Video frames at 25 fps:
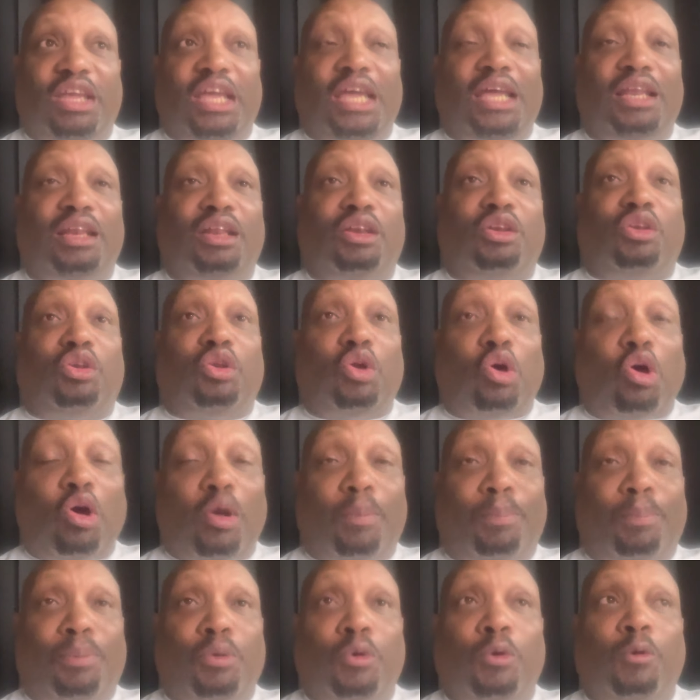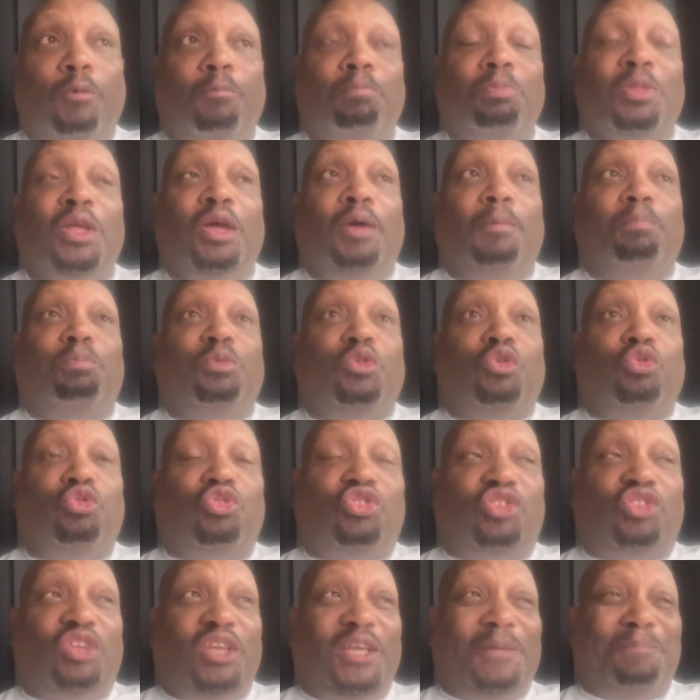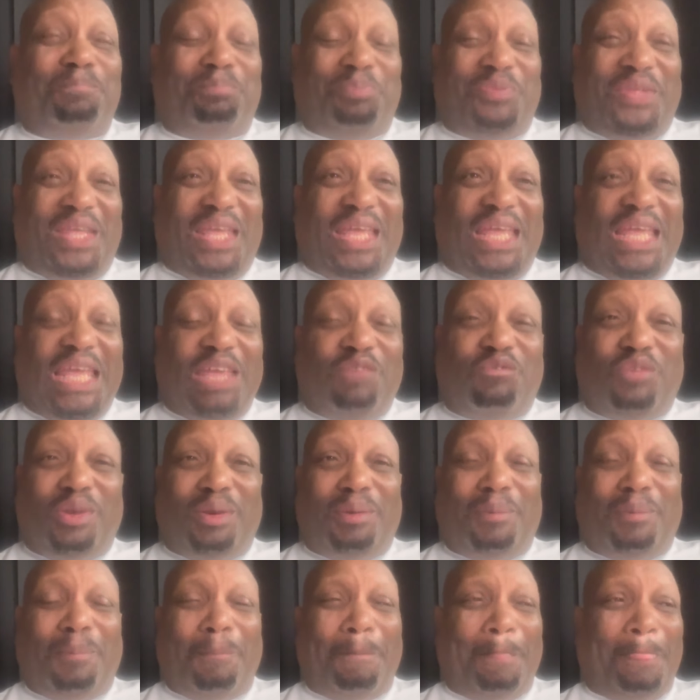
in a dog pool. You see even